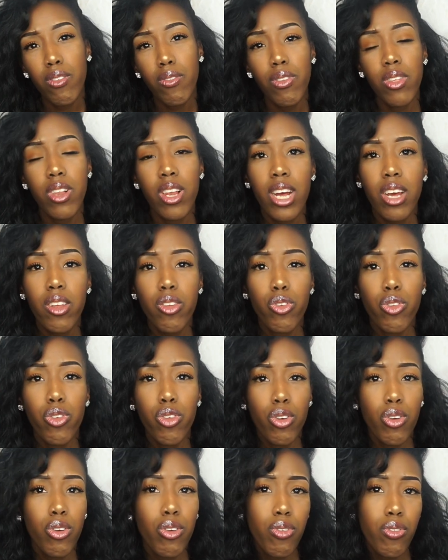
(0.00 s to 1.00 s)
For the last
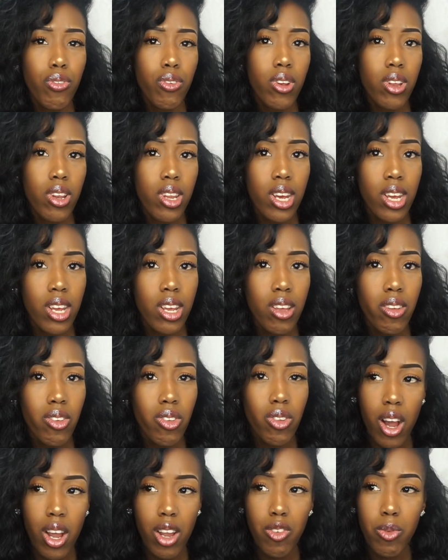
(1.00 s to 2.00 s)
2-3
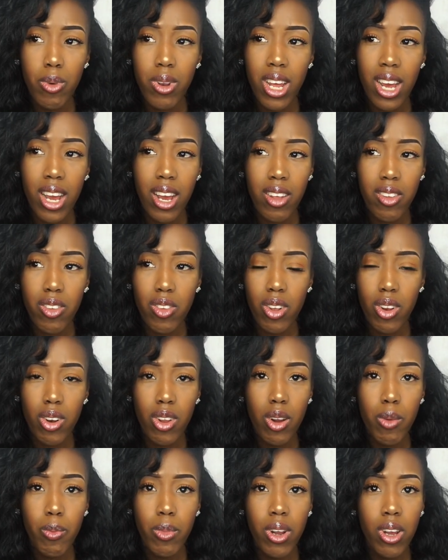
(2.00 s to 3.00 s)
days, I've been asked a
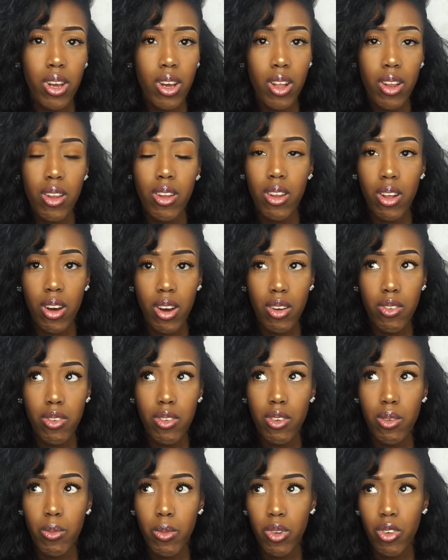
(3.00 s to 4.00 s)
lot by
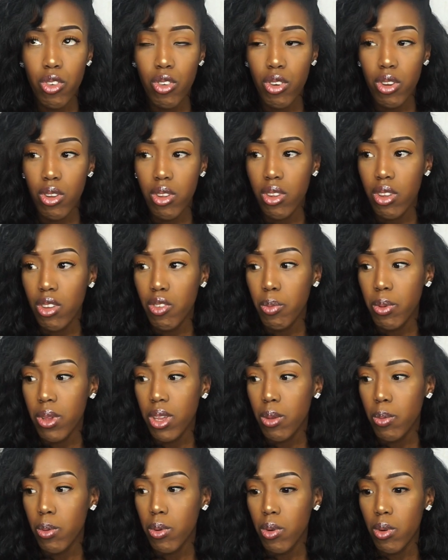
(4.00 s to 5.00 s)
a majority of
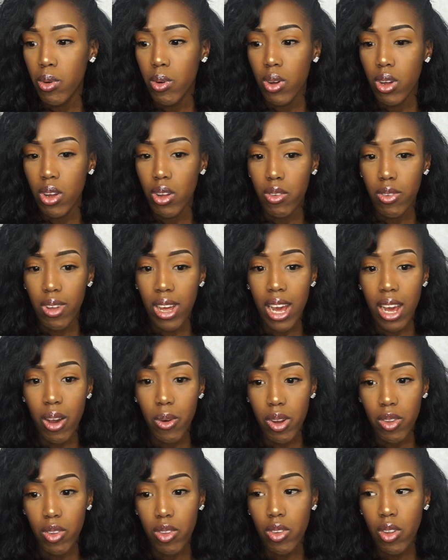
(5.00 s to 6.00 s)
people of how
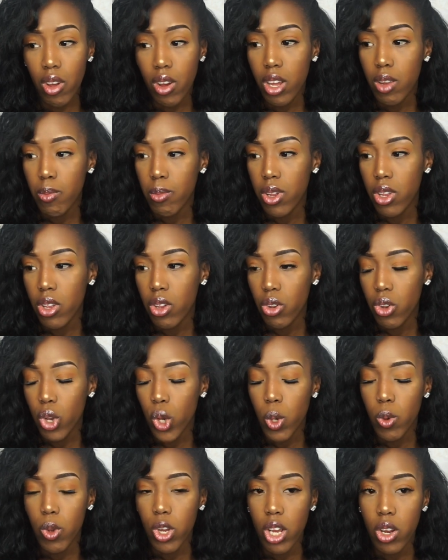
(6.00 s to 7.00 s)
I started my
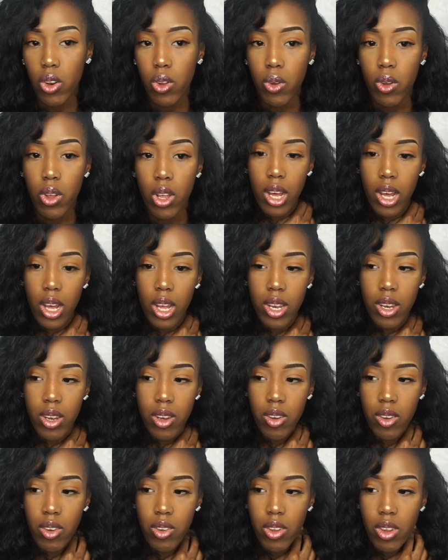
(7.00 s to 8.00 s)
YouTube channel
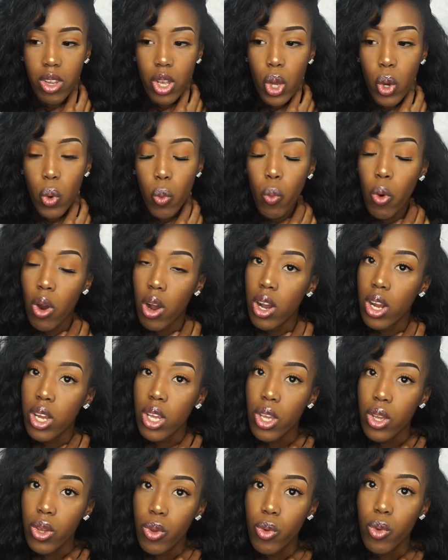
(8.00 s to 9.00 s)
and what I
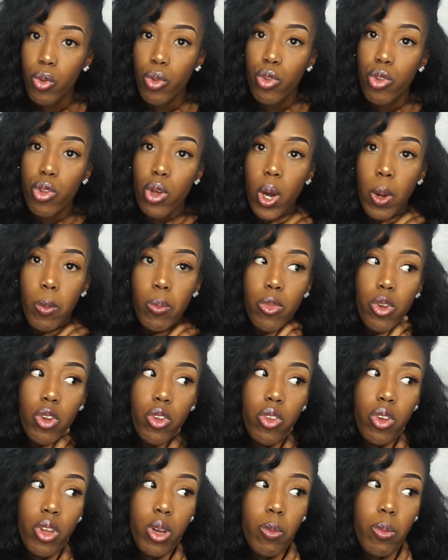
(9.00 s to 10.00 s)
use. So I'm
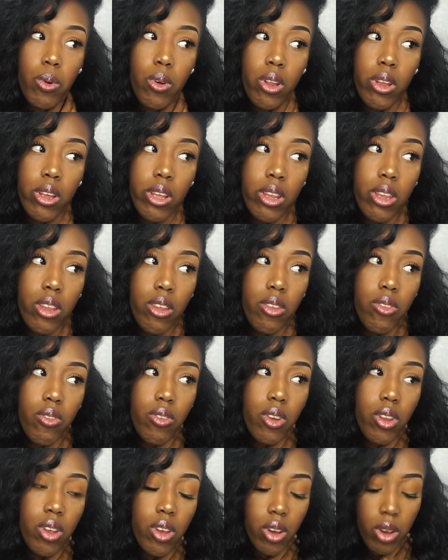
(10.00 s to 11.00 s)
just gonna put it in this
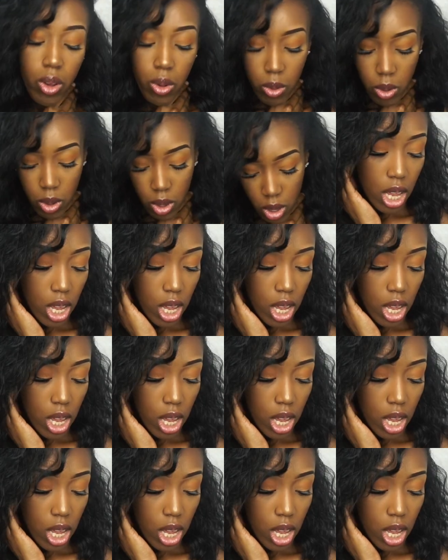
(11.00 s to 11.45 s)
video